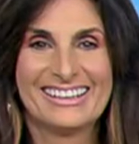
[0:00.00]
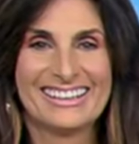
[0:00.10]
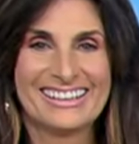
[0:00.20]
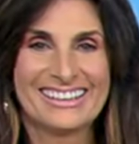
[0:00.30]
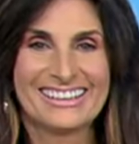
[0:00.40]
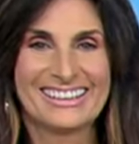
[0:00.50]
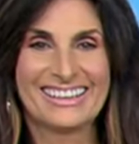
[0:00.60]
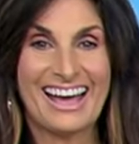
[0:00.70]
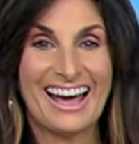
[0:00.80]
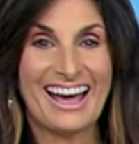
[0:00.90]

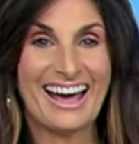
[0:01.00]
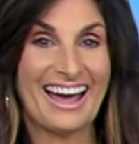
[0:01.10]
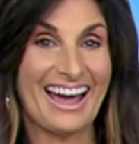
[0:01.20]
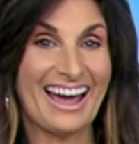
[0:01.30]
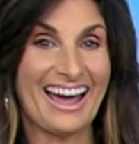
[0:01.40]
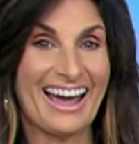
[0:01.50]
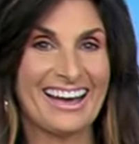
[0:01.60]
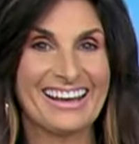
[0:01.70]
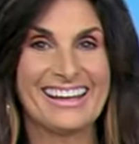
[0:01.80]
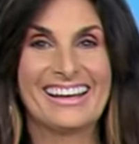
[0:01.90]

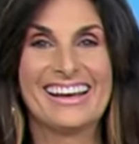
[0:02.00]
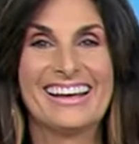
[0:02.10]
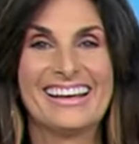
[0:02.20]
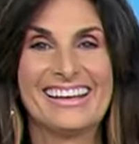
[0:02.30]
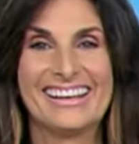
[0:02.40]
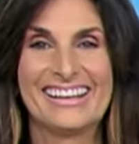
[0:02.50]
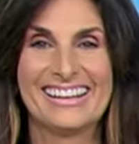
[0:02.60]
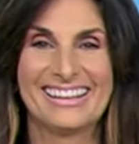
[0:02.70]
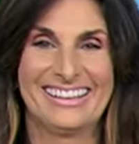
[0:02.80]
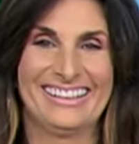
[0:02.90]

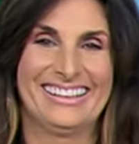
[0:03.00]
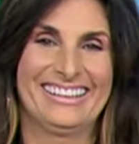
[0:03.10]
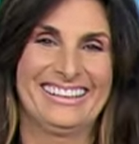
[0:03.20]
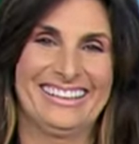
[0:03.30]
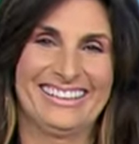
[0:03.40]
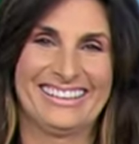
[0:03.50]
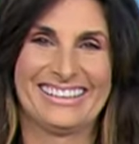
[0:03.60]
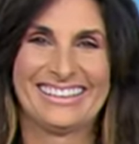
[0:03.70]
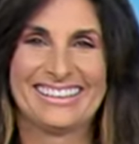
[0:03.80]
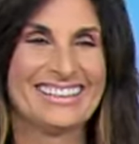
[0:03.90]

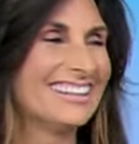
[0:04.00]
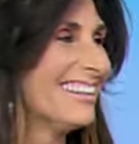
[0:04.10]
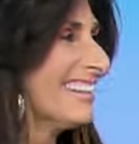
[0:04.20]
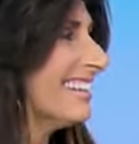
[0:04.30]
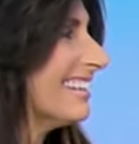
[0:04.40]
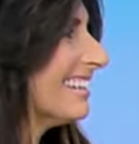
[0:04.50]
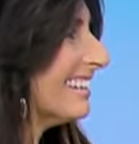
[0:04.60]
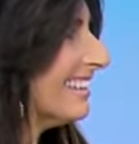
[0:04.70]
The person shown says nothing.